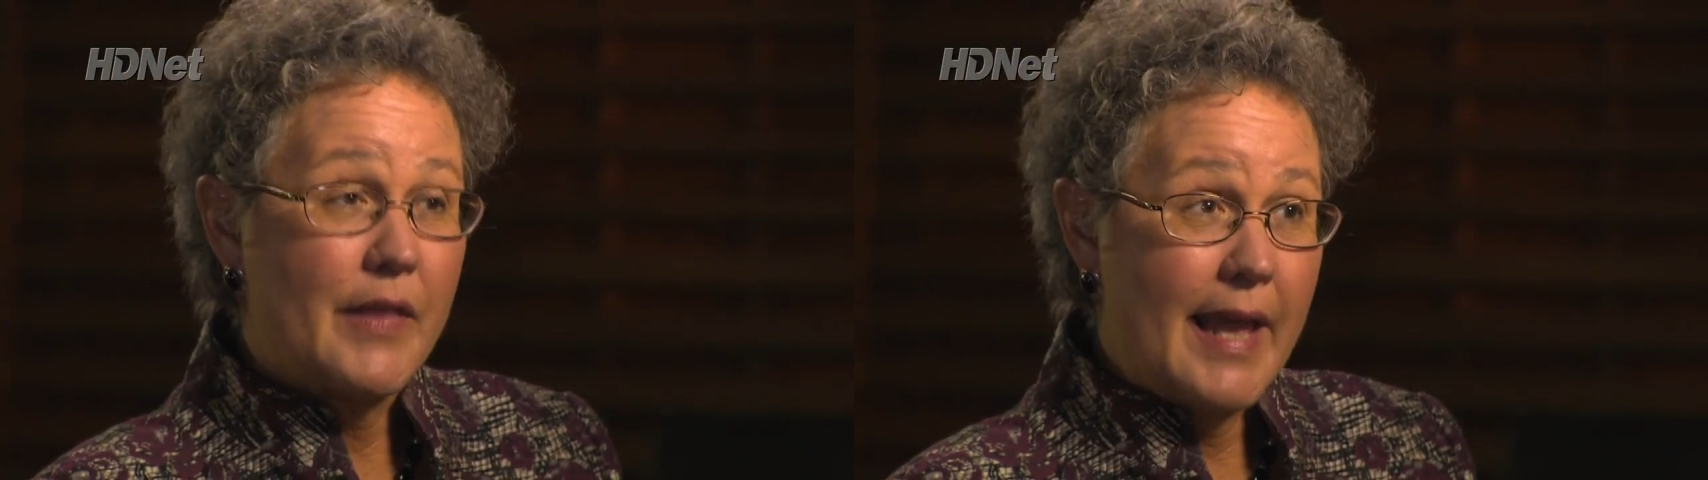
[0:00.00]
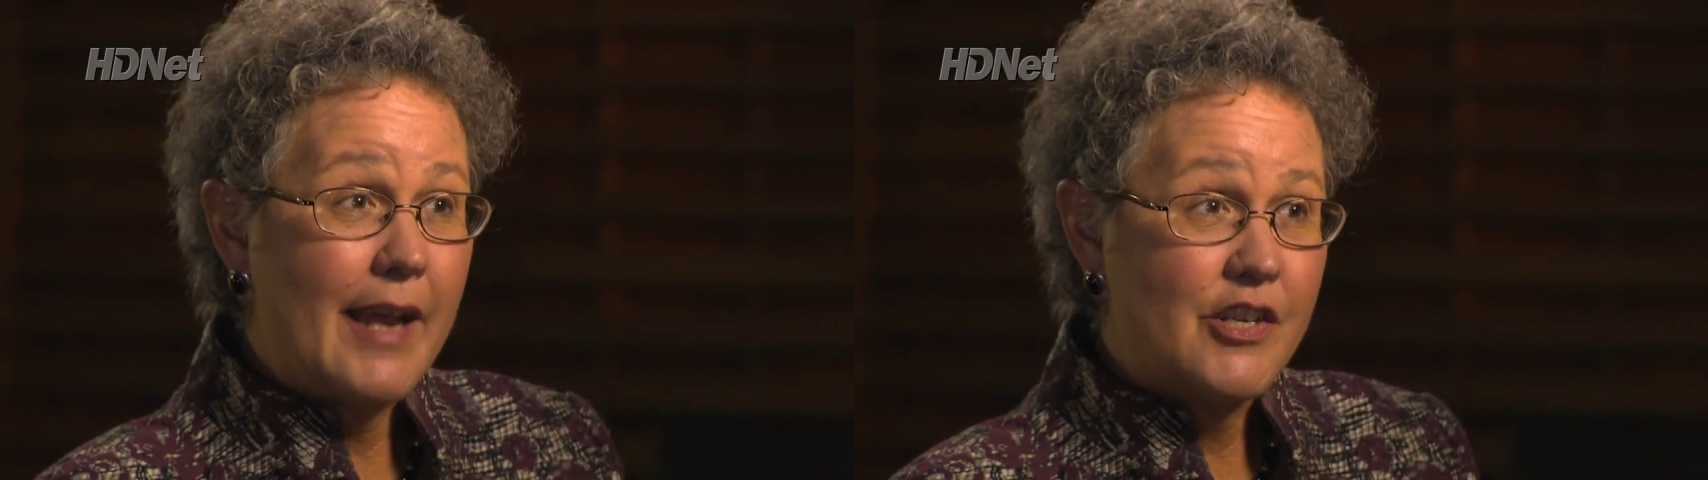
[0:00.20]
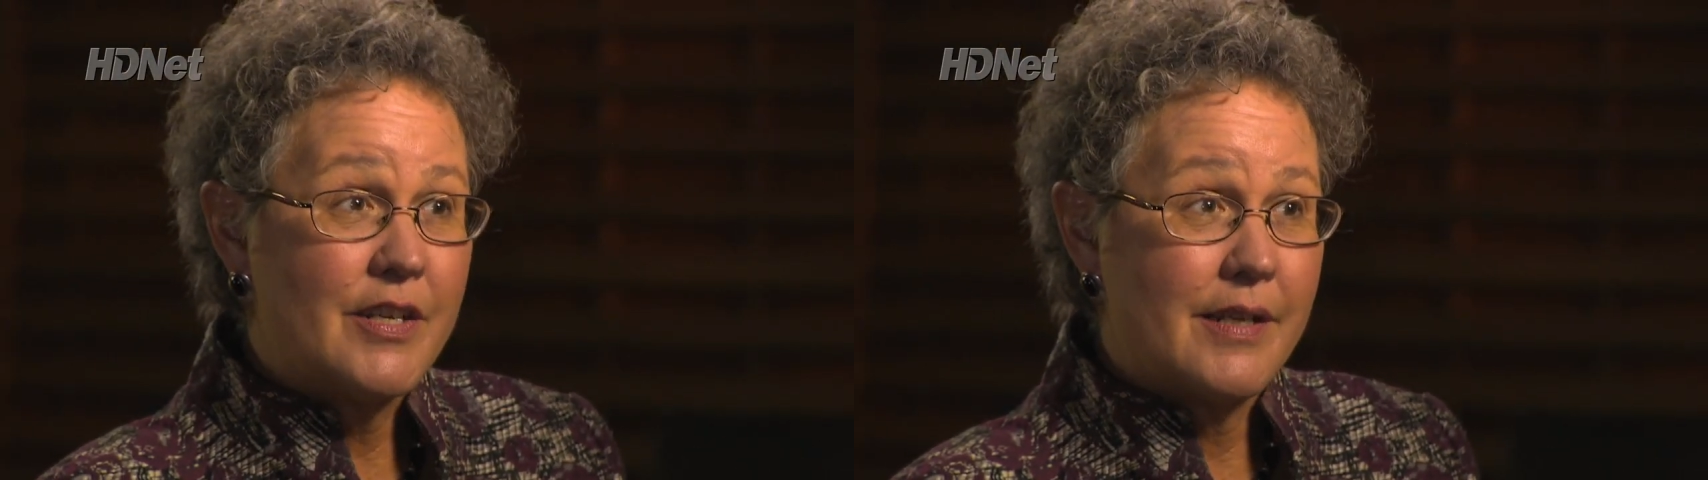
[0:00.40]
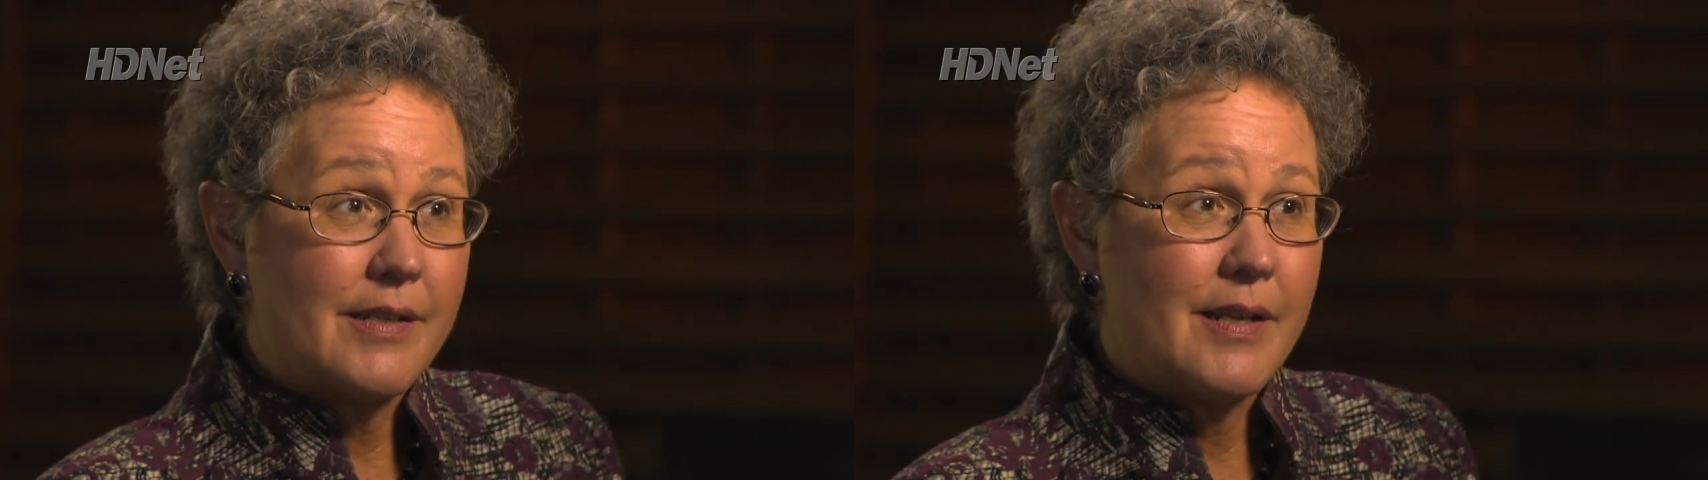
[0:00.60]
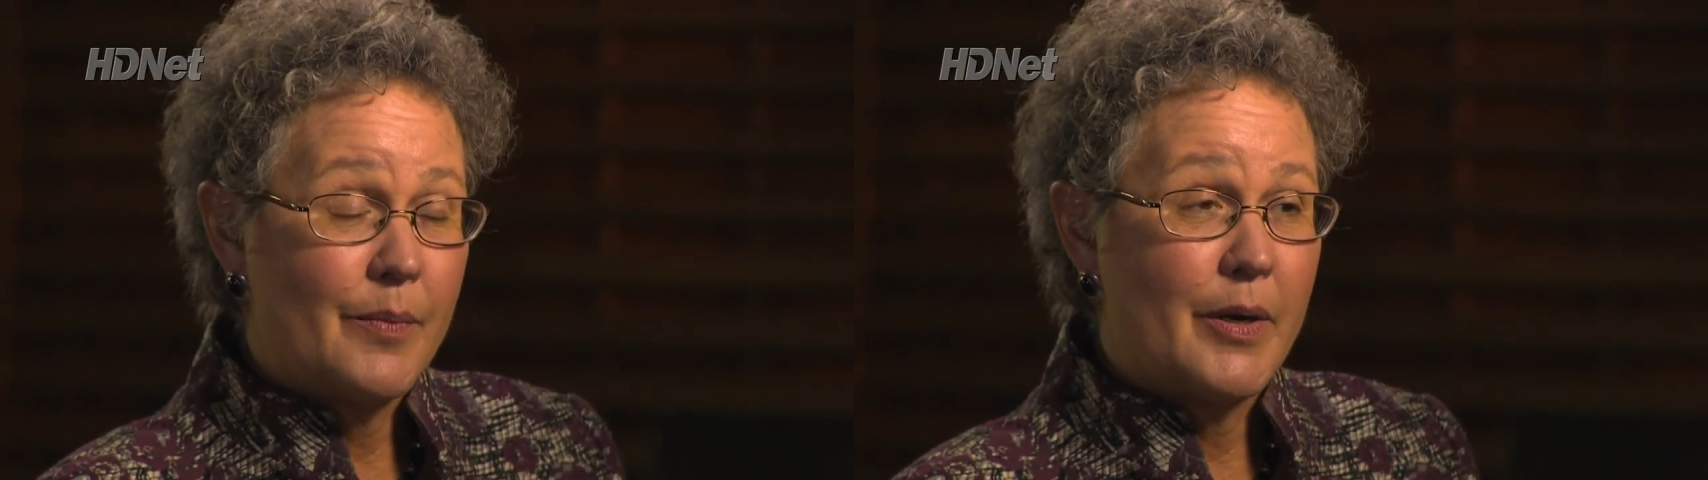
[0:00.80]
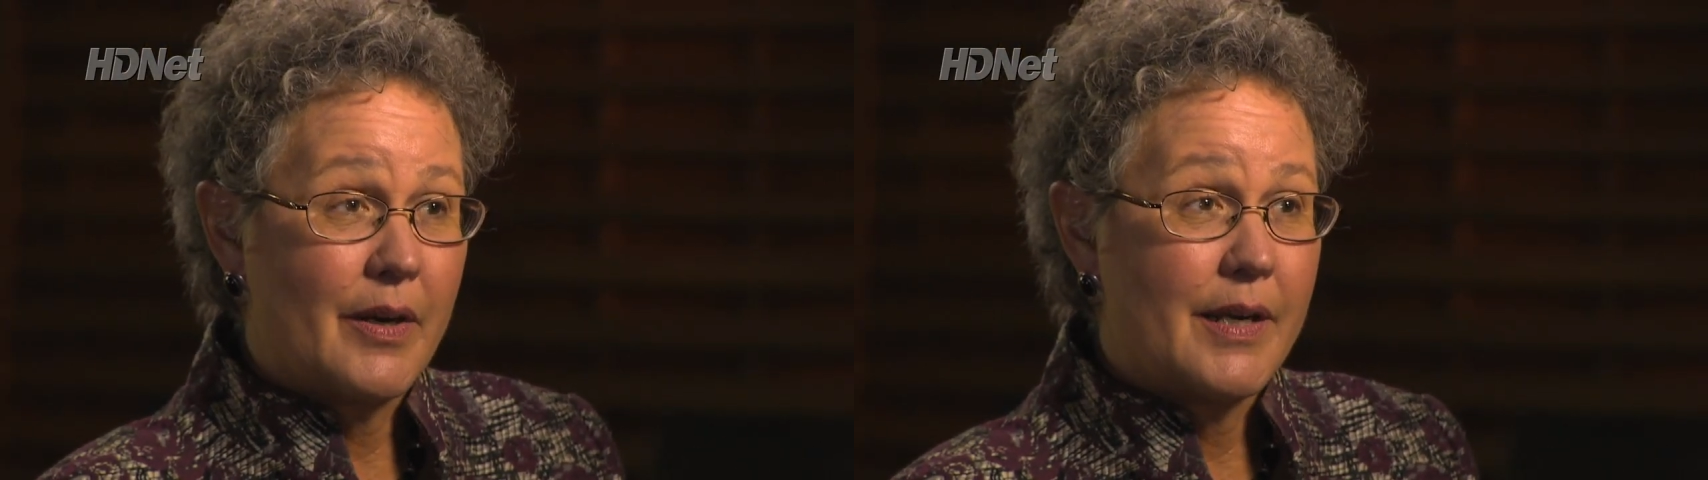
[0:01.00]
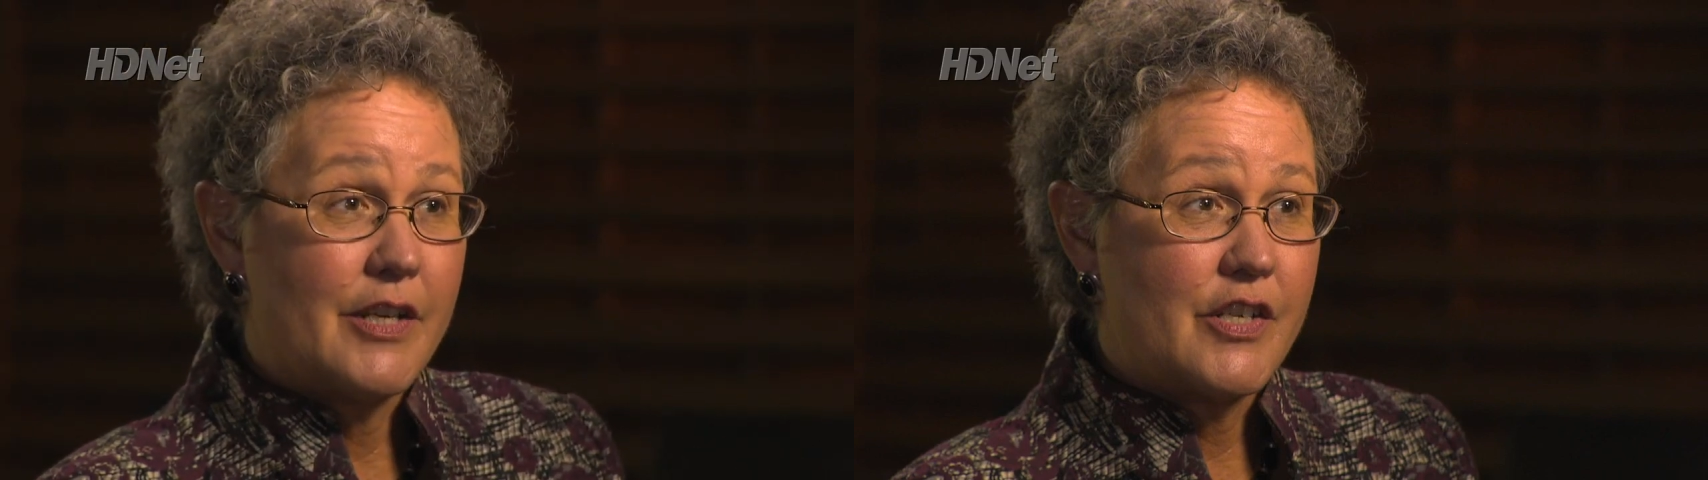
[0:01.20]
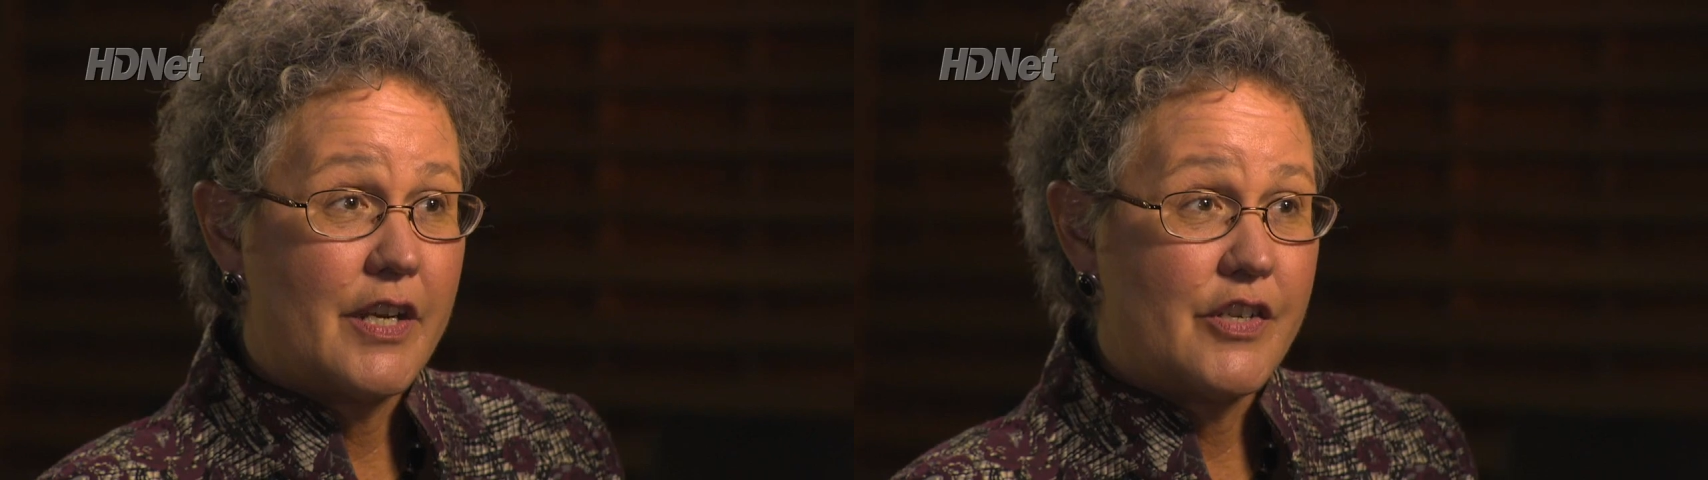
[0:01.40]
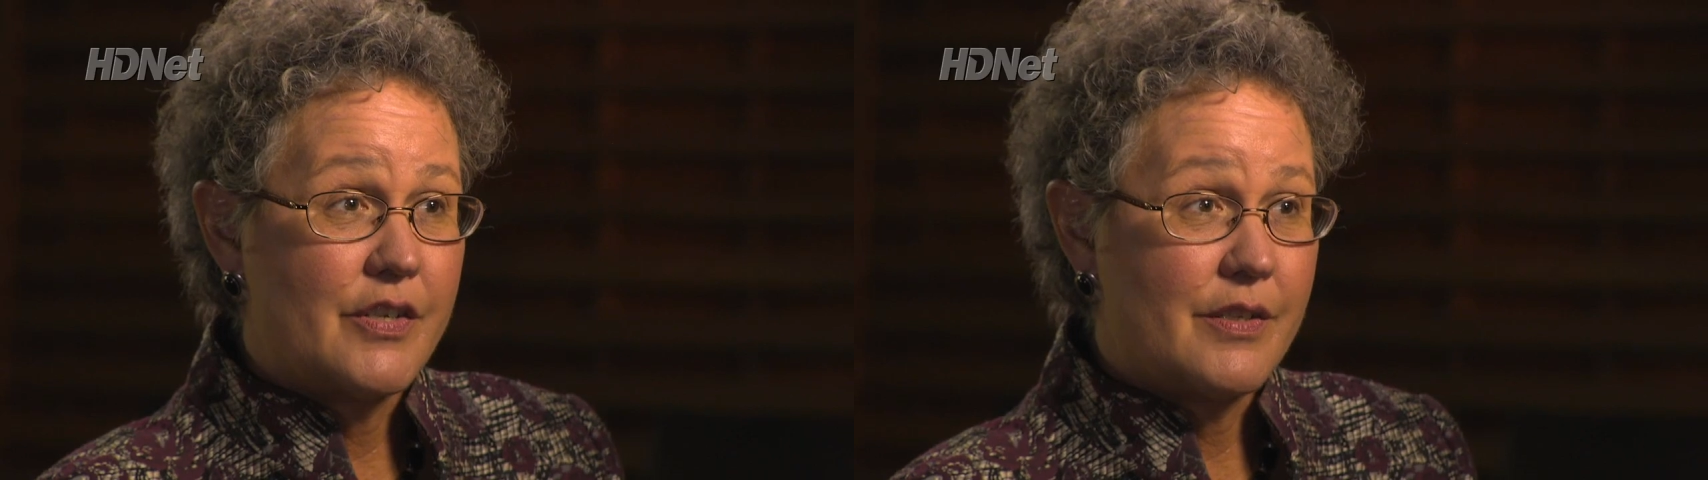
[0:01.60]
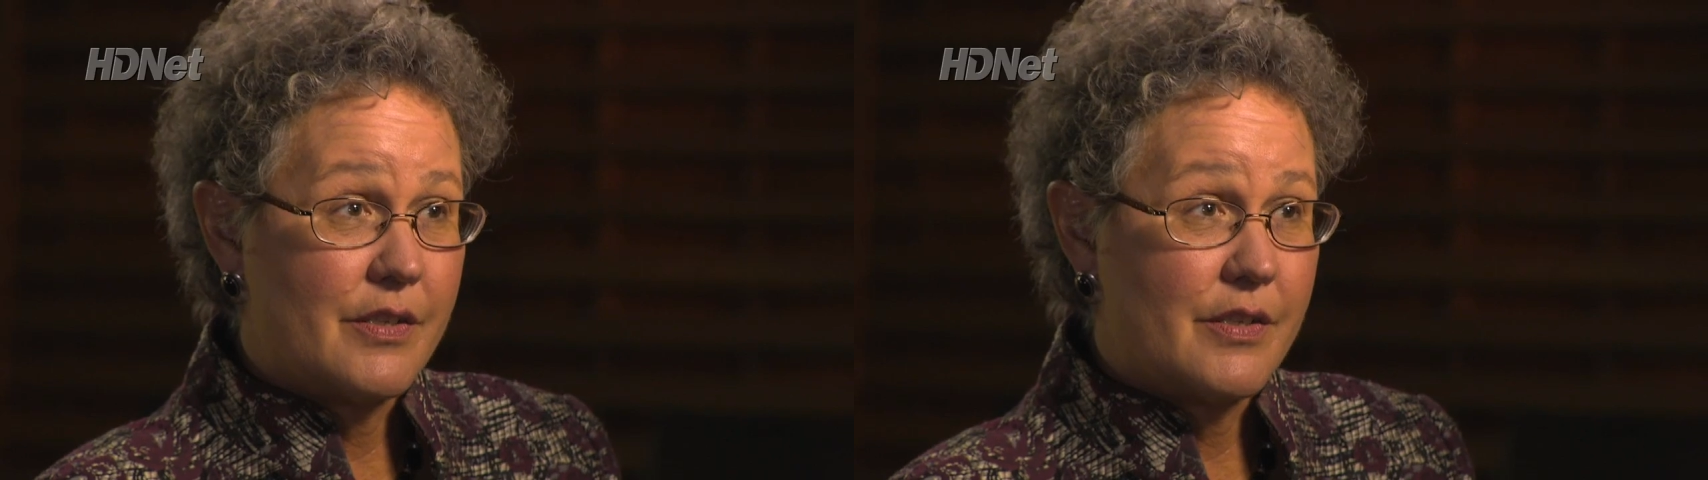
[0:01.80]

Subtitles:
the action is in American education.